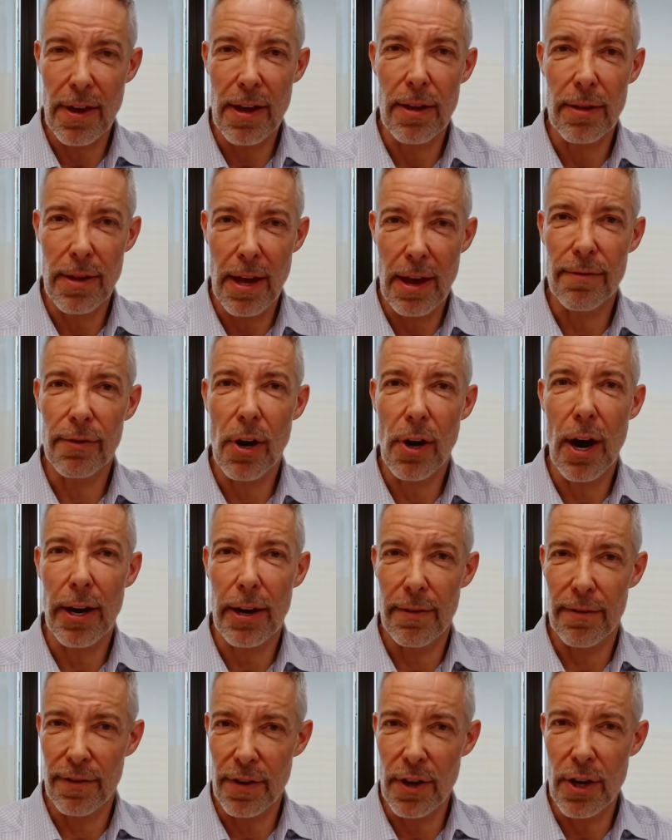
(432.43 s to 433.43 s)
They've
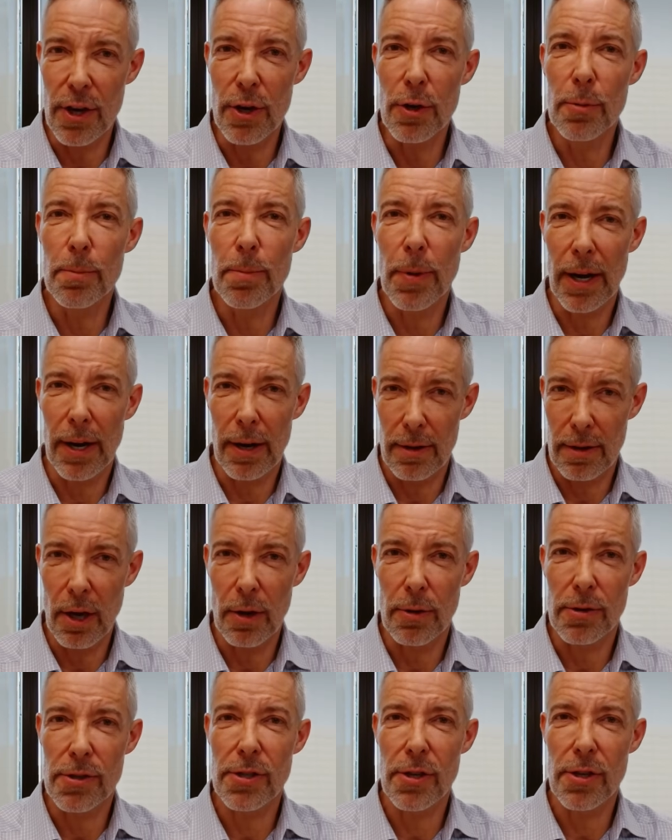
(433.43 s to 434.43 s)
got a view, but
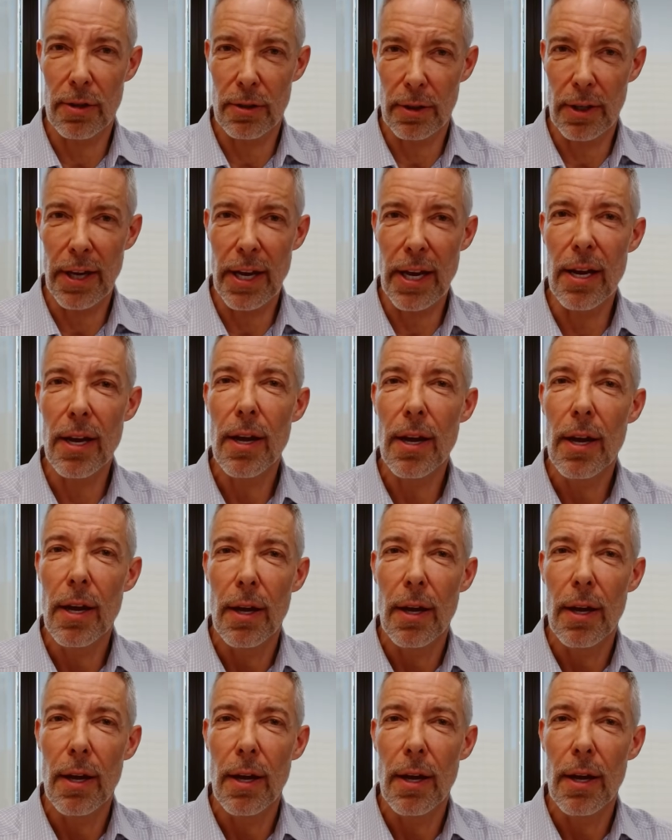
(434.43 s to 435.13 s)
certainly